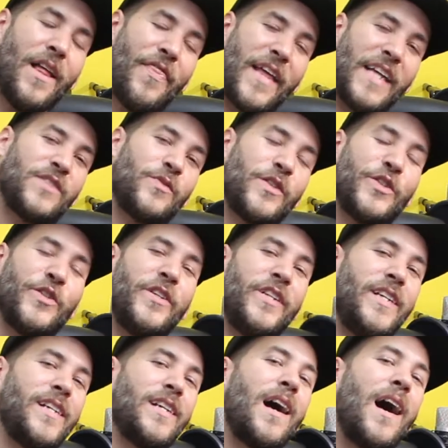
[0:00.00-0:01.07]
Thanks for tuning
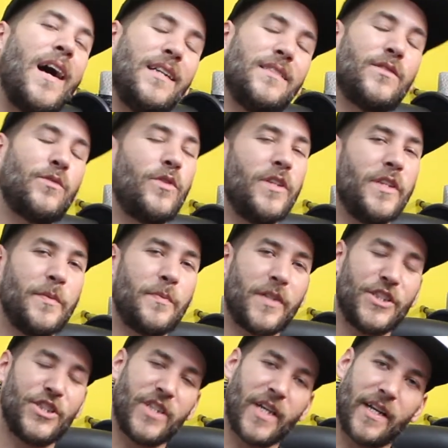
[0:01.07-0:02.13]
in, guys. Really
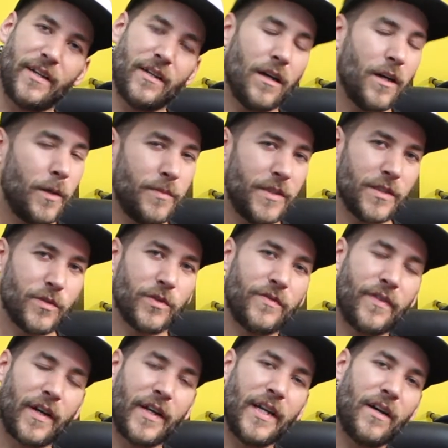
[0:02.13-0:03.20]
appreciate it. I hope this was
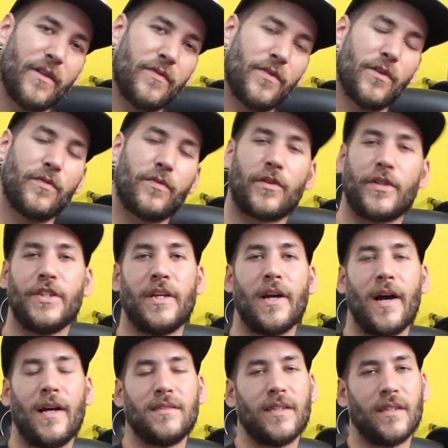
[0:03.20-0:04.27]
very helpful for you
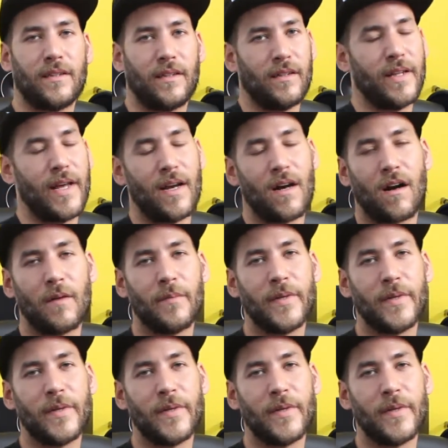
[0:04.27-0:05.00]
guys out there that are